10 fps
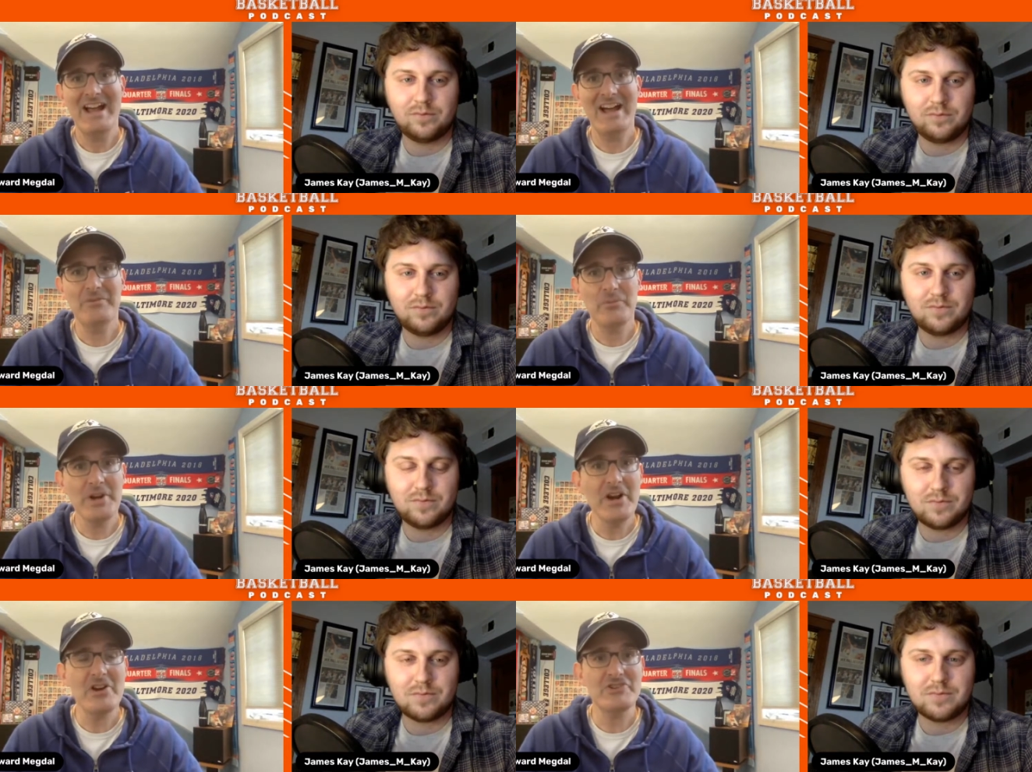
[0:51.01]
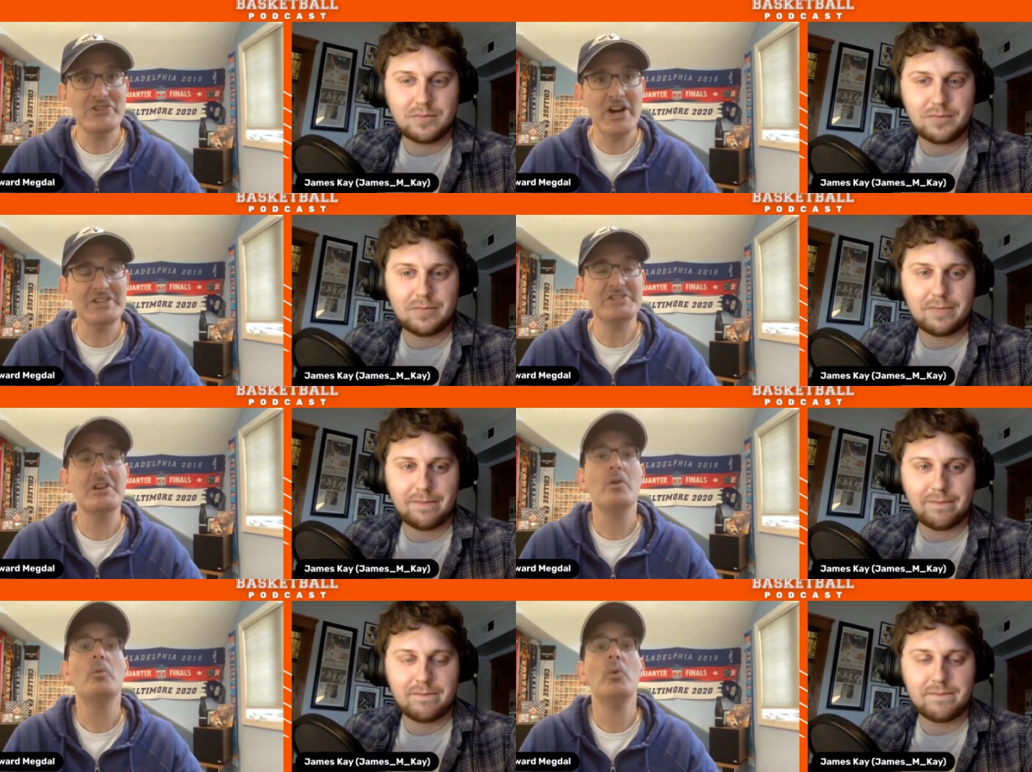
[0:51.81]
Speaker 1: And we are just
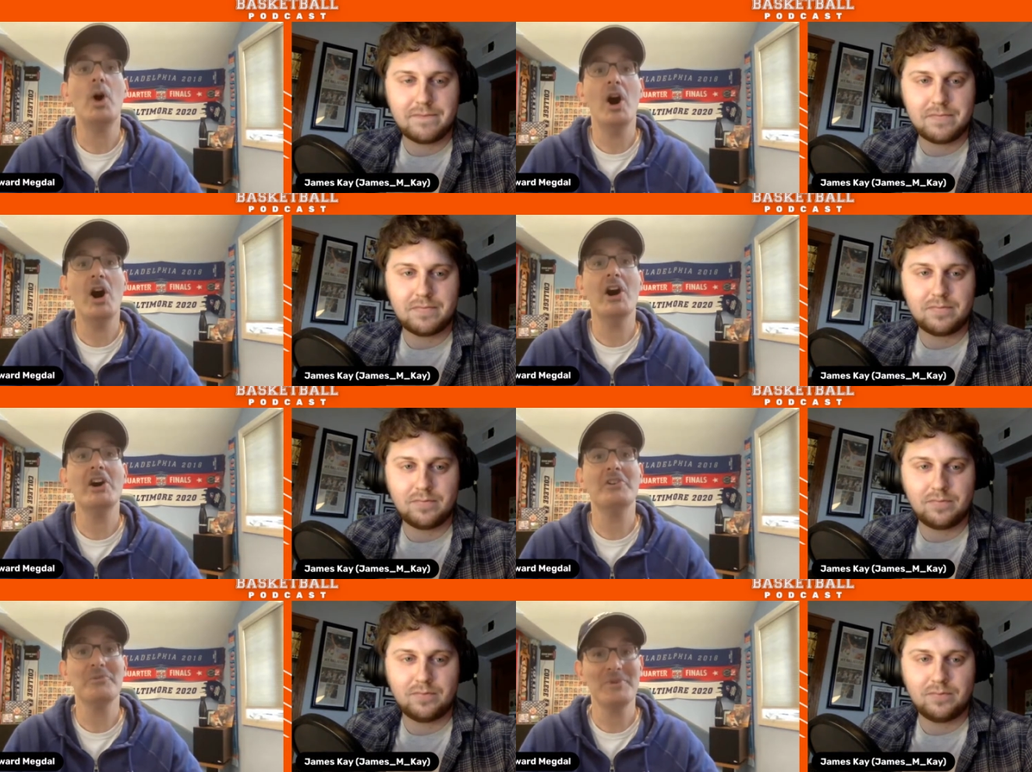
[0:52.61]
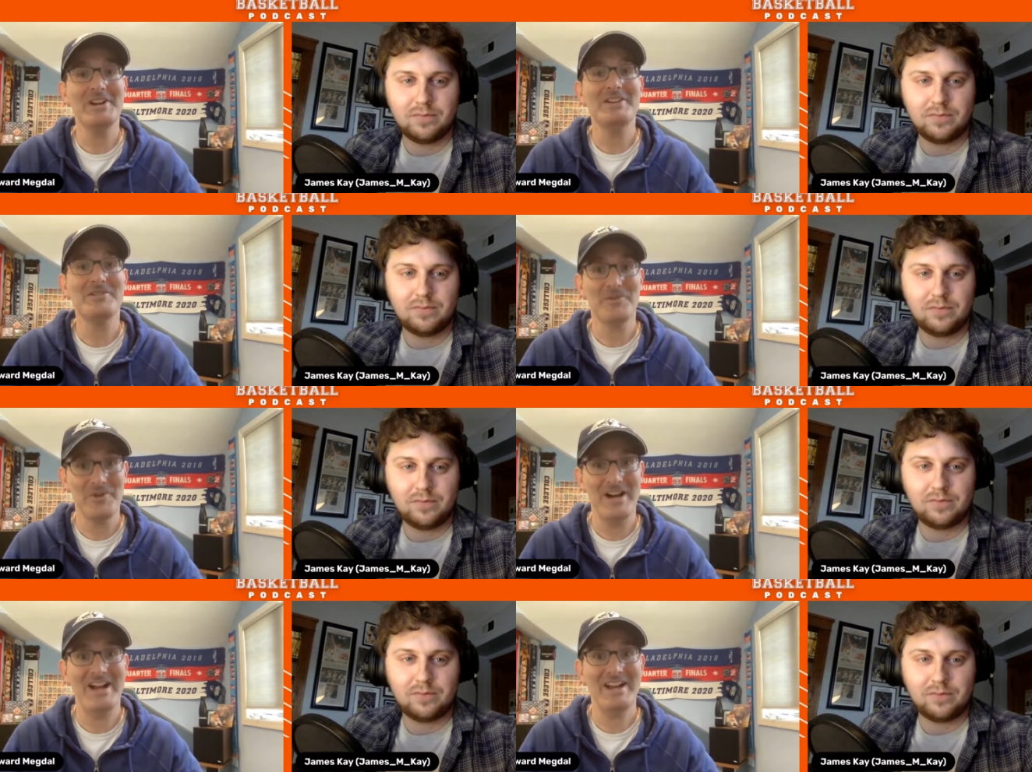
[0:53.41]
one week
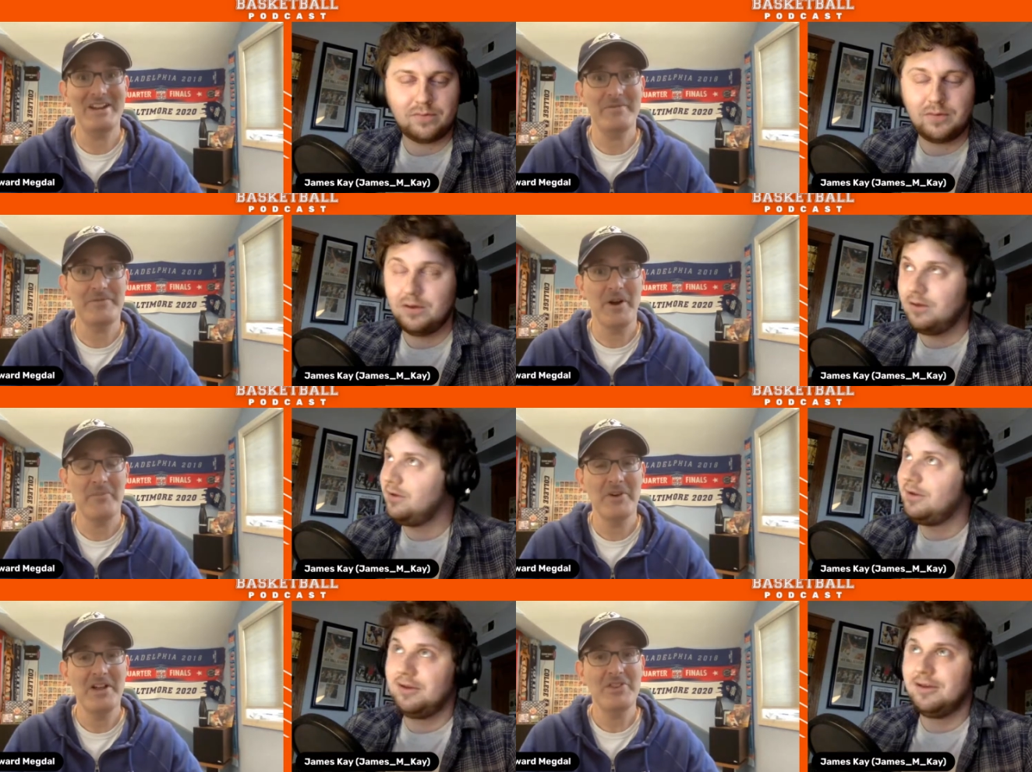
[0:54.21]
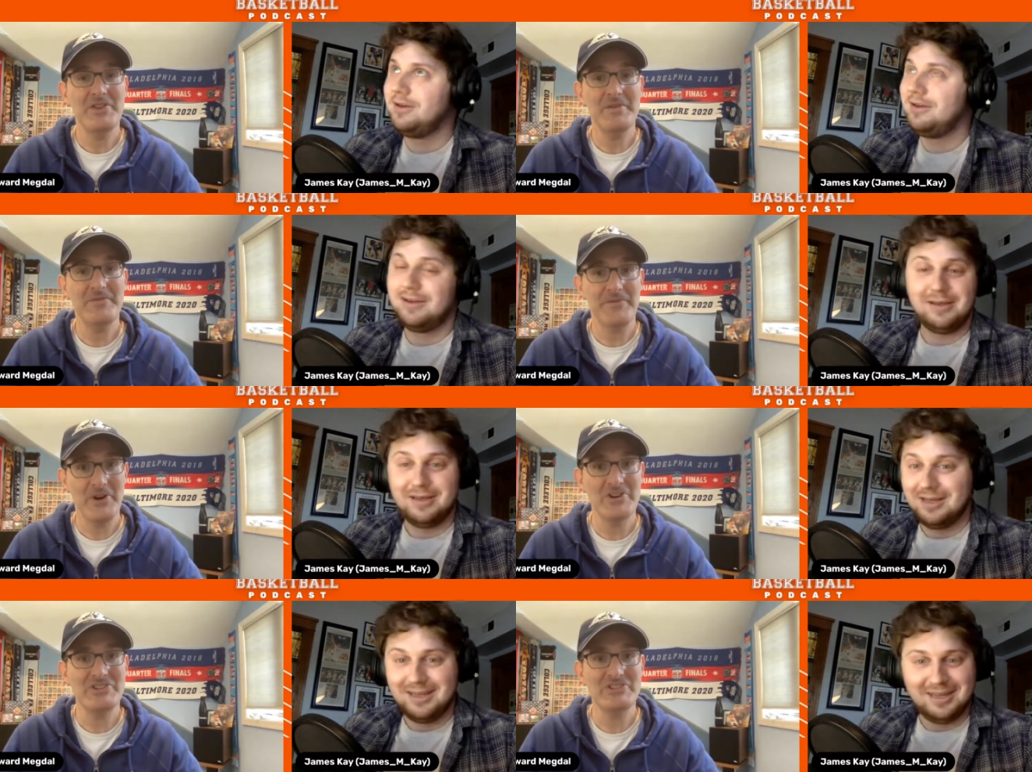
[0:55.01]
away from the
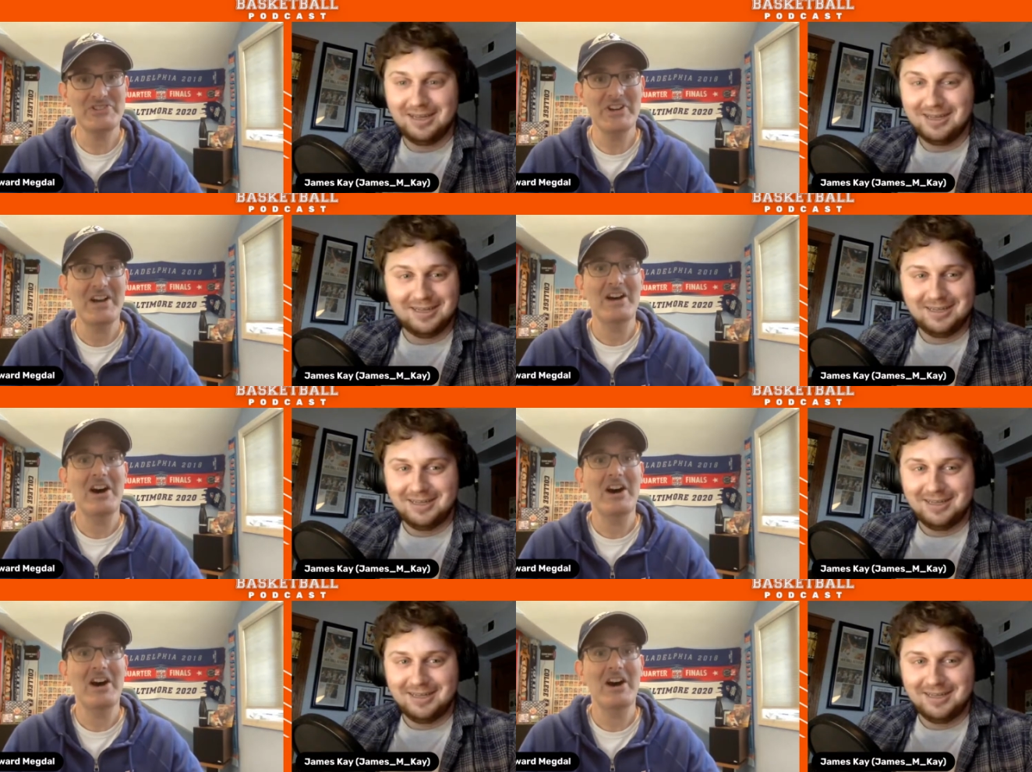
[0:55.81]
first